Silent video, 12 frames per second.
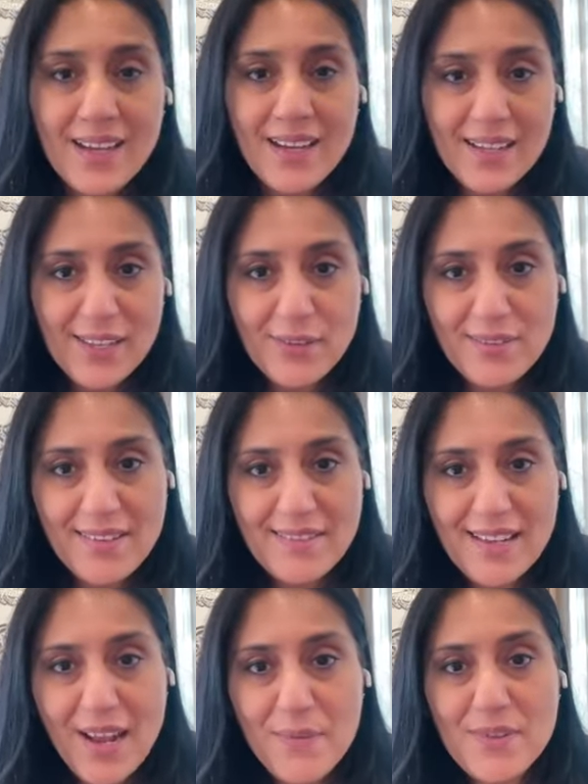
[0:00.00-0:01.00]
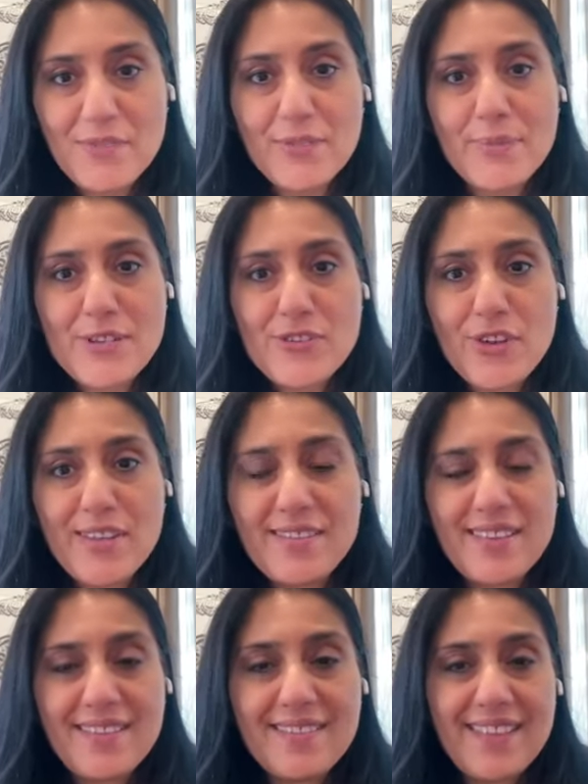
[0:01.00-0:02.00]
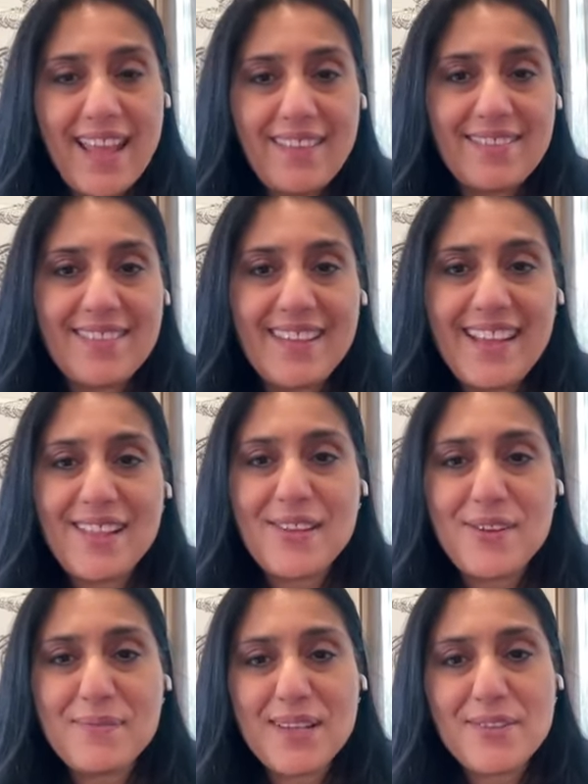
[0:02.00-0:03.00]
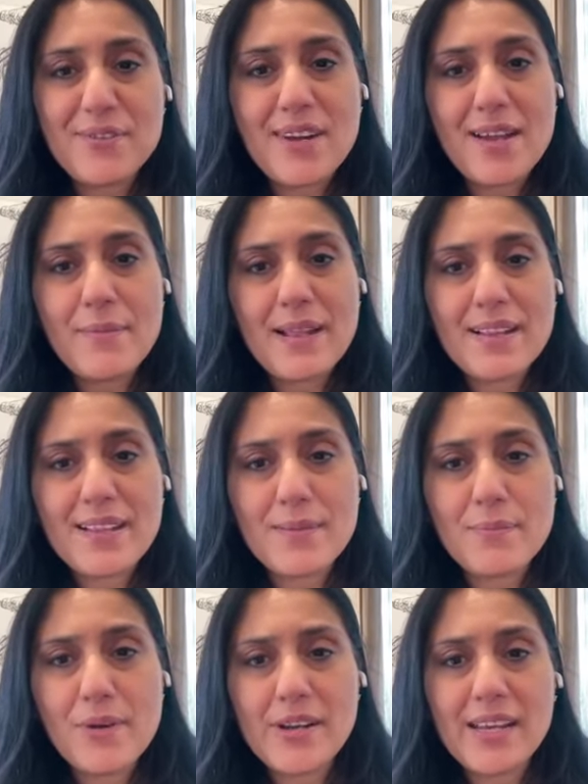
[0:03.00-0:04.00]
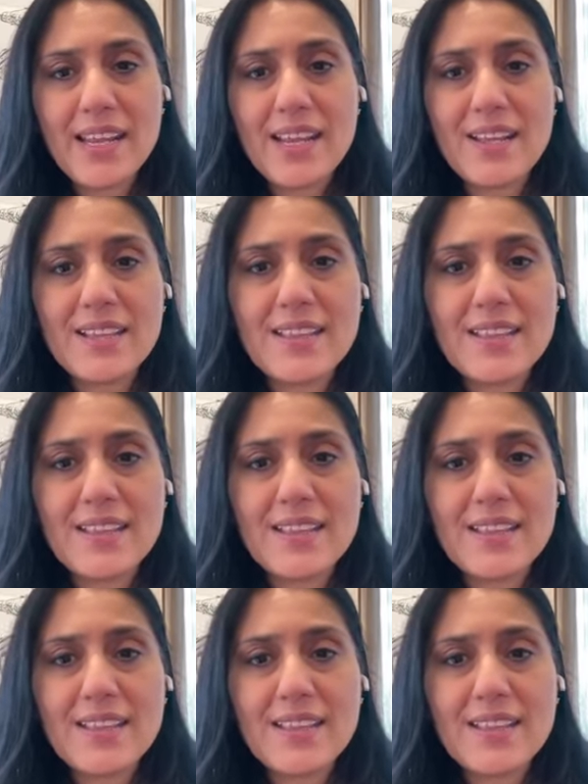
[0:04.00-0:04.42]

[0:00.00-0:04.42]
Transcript: Uh, Gitu says allowance for my choices. Yes, hello Madhura, welcome morning.